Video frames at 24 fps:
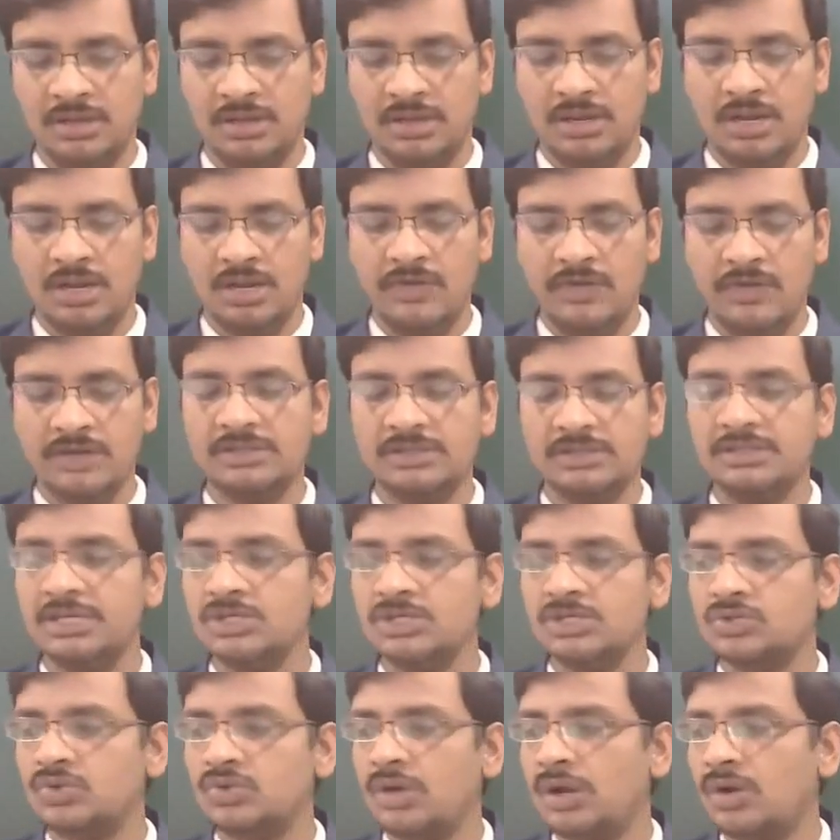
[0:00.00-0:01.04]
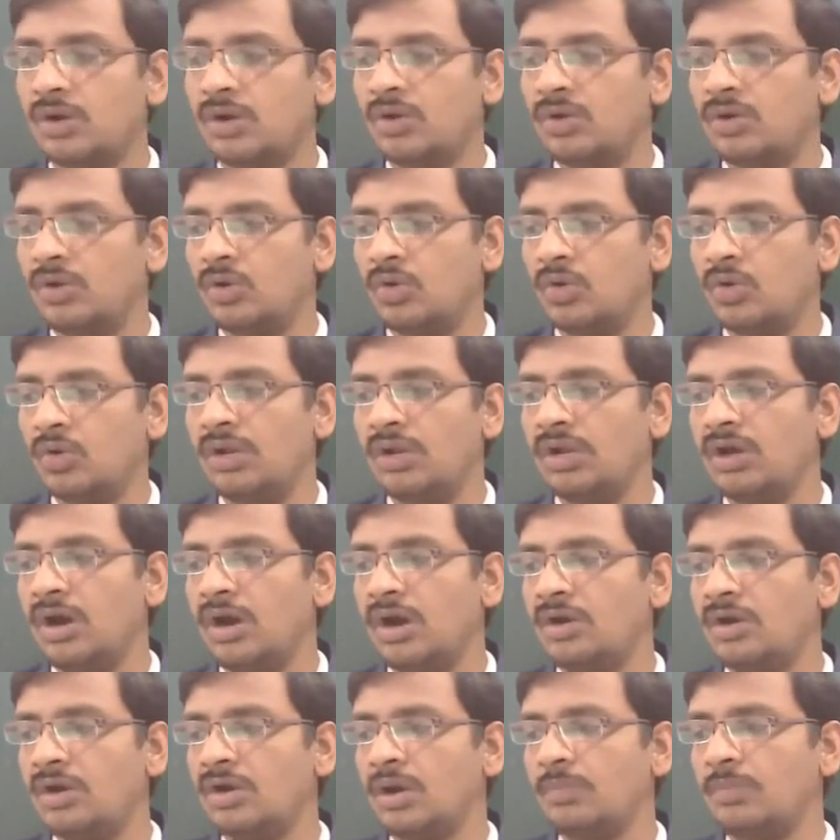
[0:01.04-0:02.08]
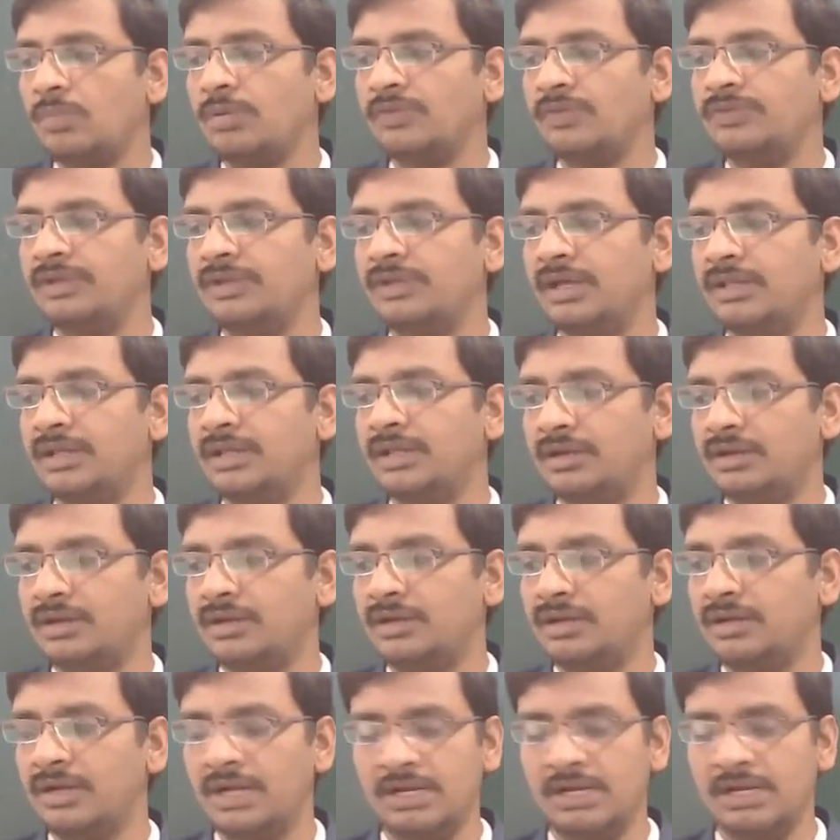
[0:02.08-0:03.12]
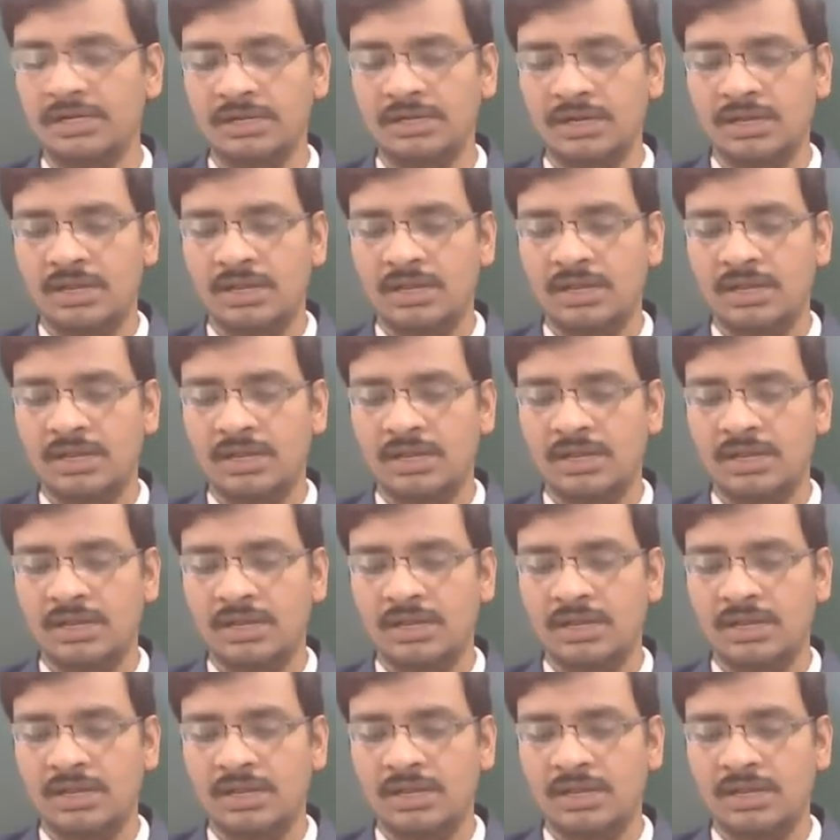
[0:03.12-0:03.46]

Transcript: Now actually these two are rolling on top of the other, right?